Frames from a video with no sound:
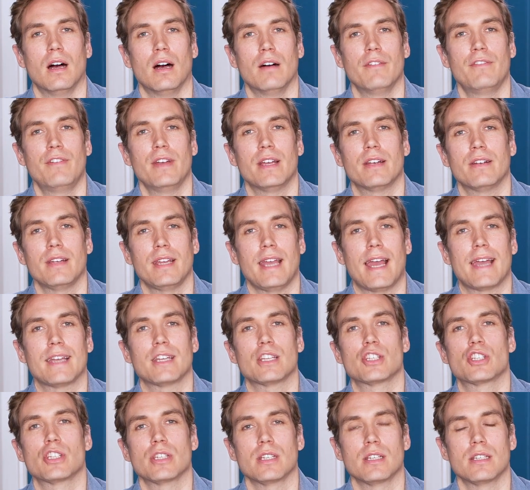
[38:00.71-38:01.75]
are very
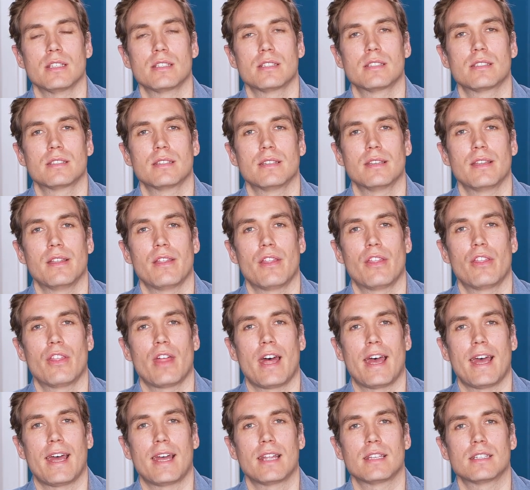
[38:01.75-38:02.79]
anxious
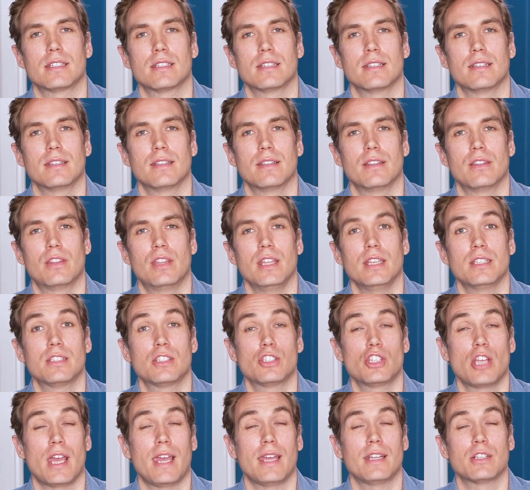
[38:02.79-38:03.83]
that
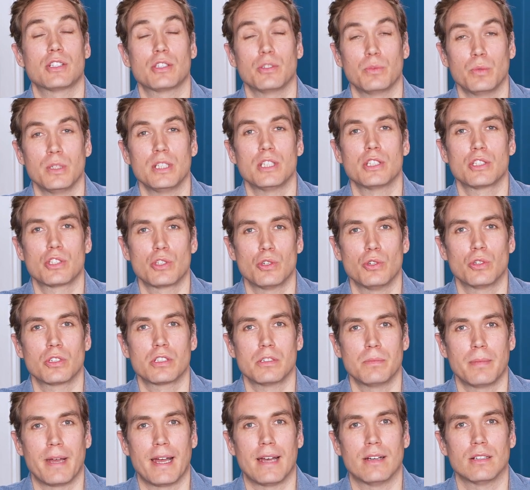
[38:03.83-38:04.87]
this change that we just
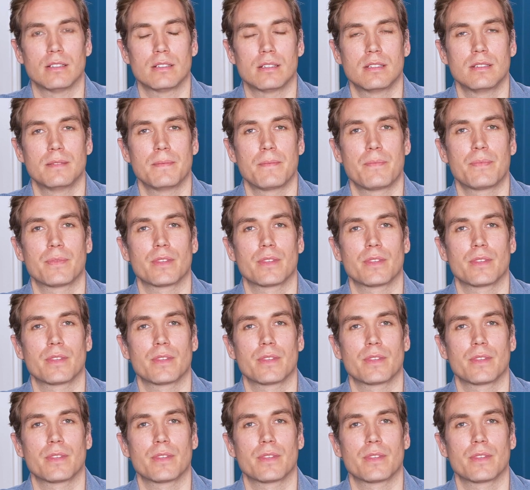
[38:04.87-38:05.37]
talked about,